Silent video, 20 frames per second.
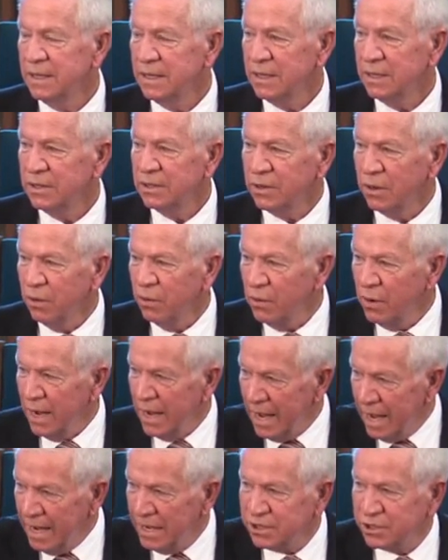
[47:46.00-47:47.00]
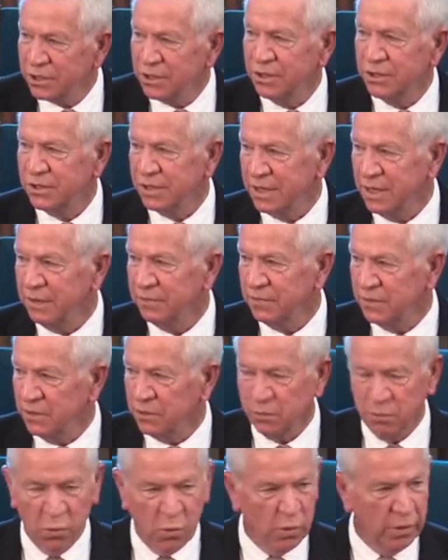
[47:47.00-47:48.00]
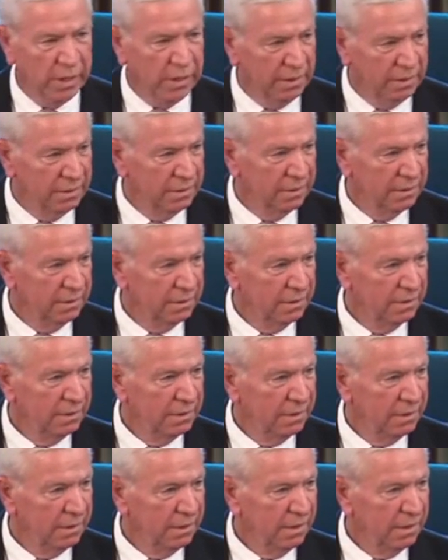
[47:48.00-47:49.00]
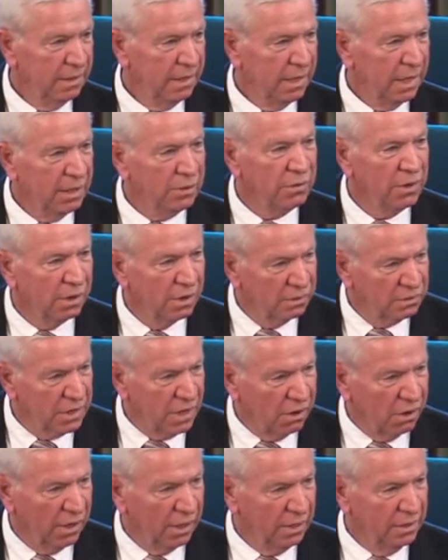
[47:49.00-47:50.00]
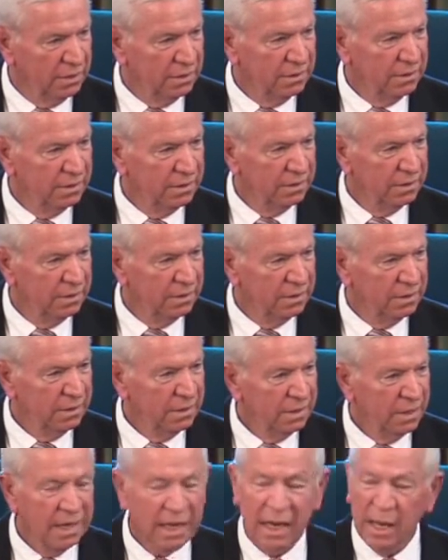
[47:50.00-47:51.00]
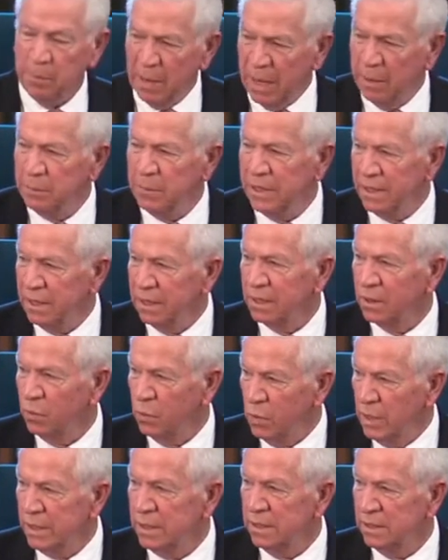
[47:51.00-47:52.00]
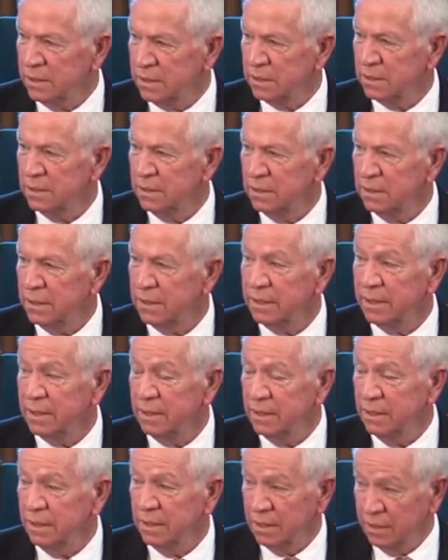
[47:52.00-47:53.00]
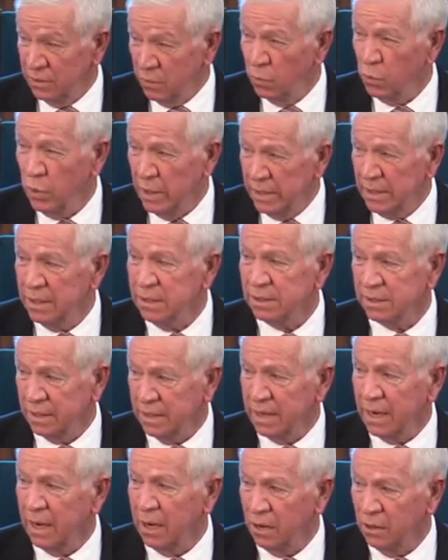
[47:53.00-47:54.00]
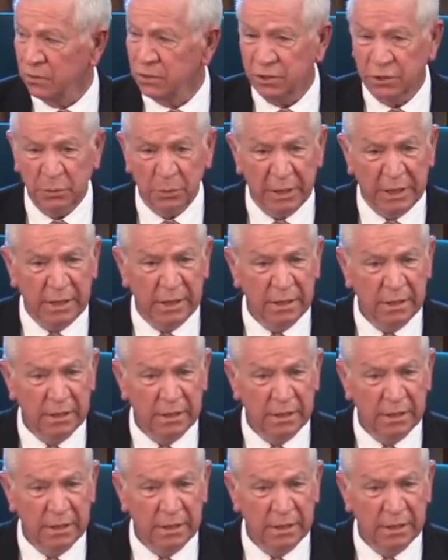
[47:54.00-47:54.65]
So ask yourself this morning in your own heart Am I being a witness? The witness that I ought to be?